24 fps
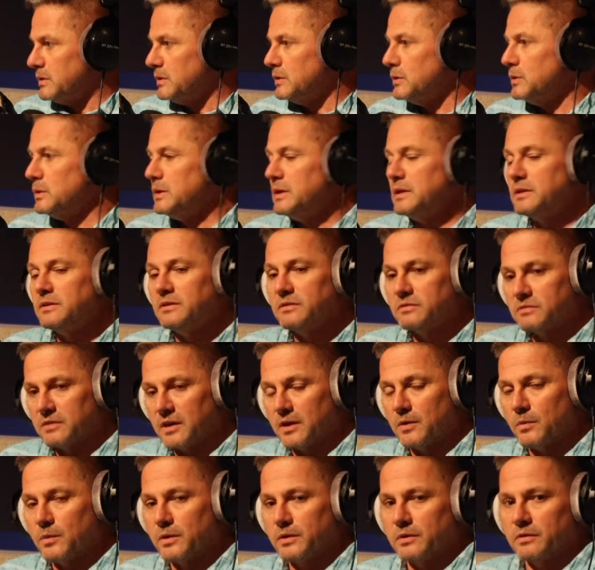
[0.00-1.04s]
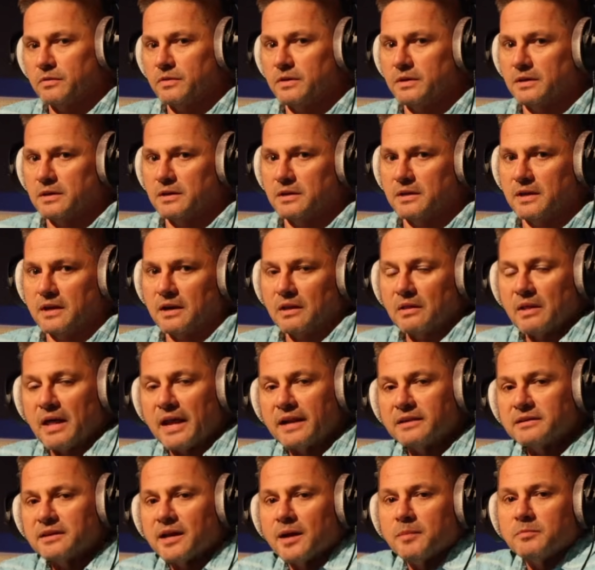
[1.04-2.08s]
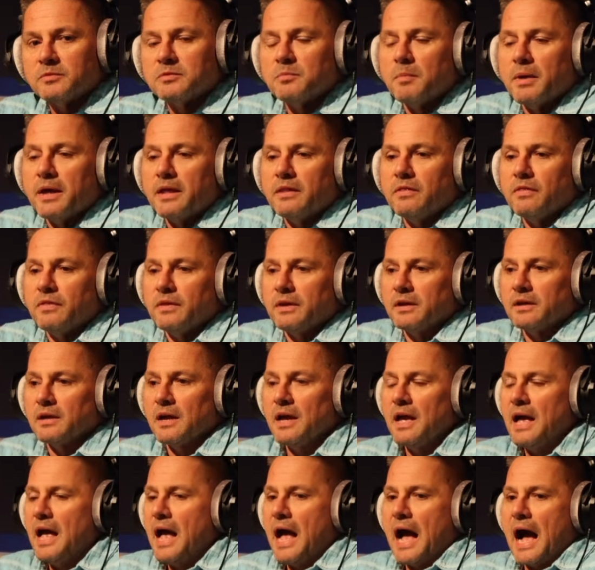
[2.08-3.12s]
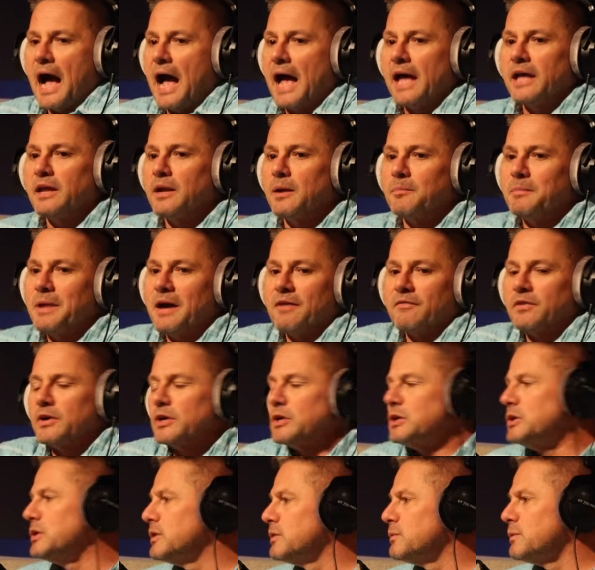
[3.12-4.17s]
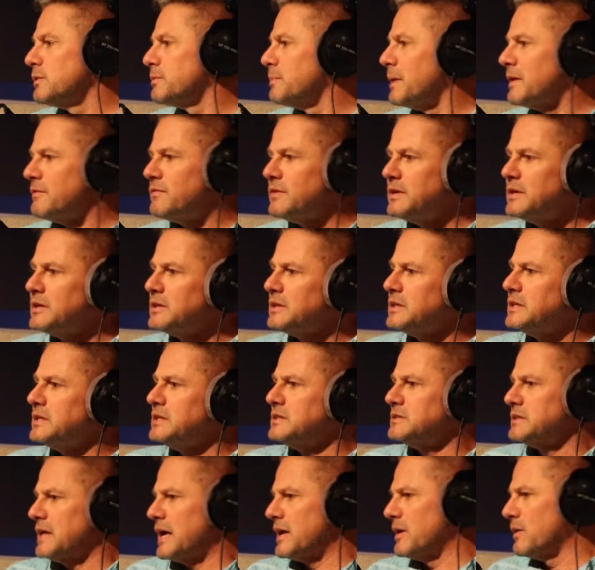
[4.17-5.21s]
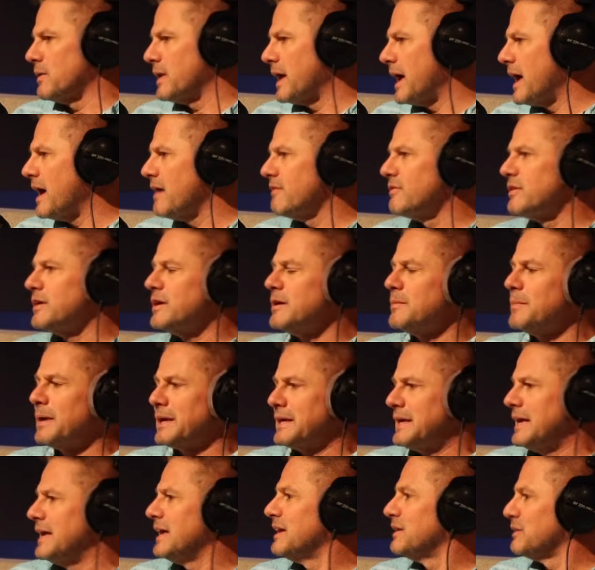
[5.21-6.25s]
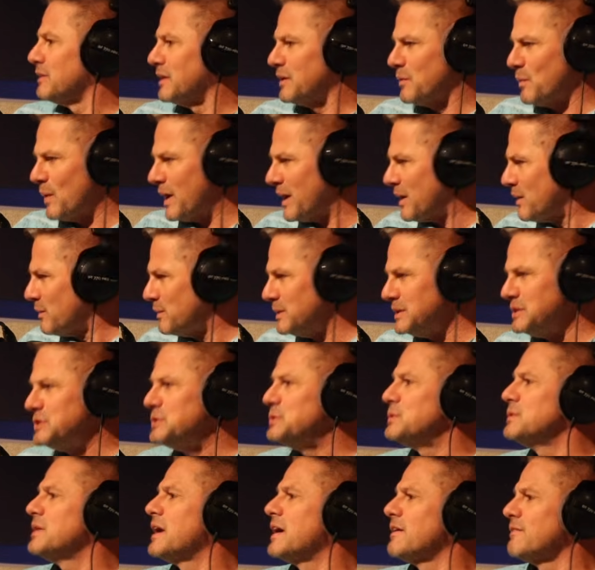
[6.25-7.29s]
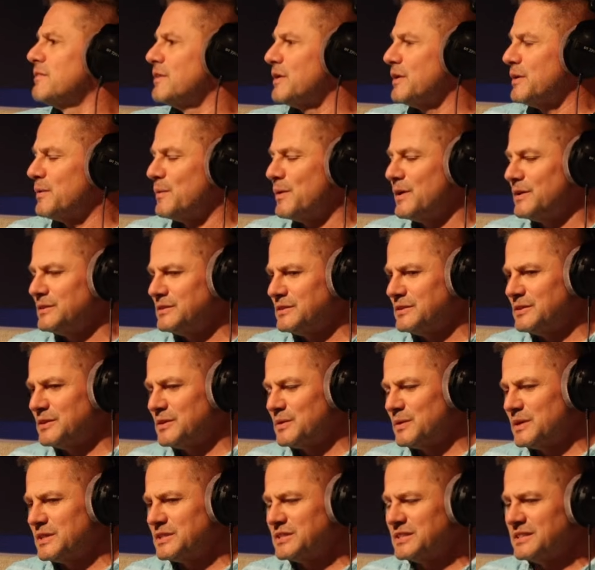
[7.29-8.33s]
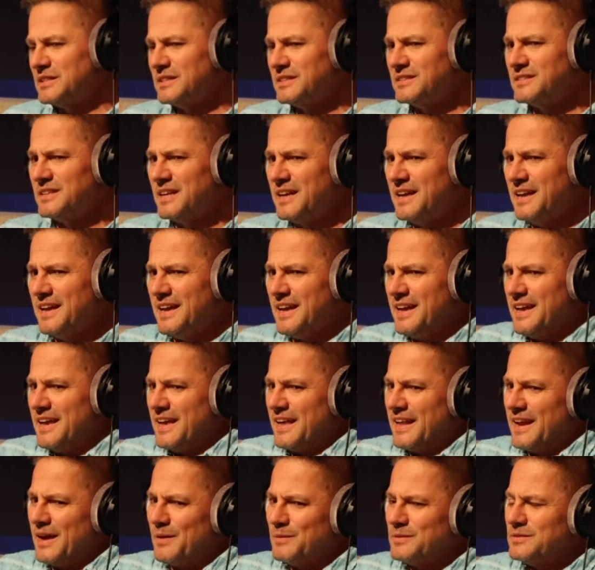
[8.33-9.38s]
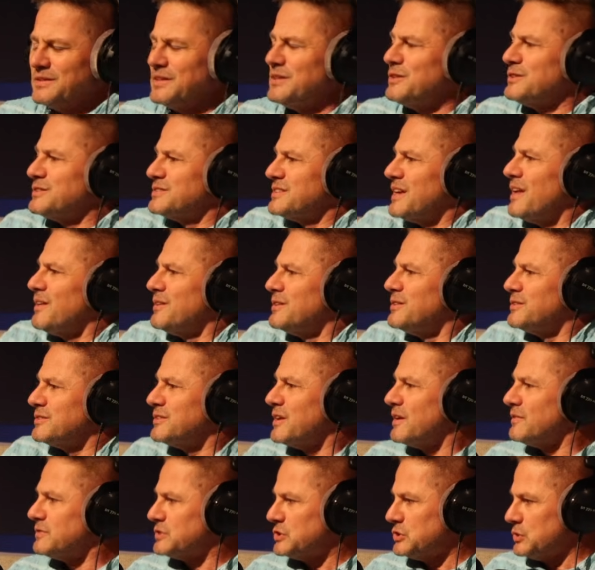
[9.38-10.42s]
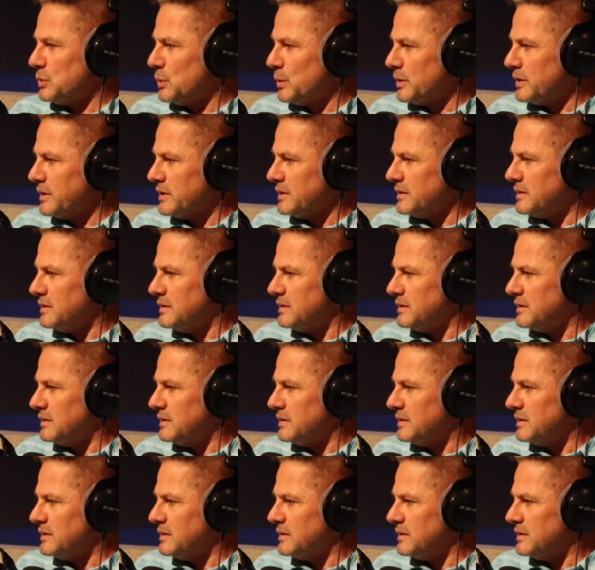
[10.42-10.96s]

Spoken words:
You need to say what you're thinking. And a lot of times men think, I'm not very good with my feelings. I don't have them. I can't, why don't we do that very well? To your question is, and I would say you're selling yourself short.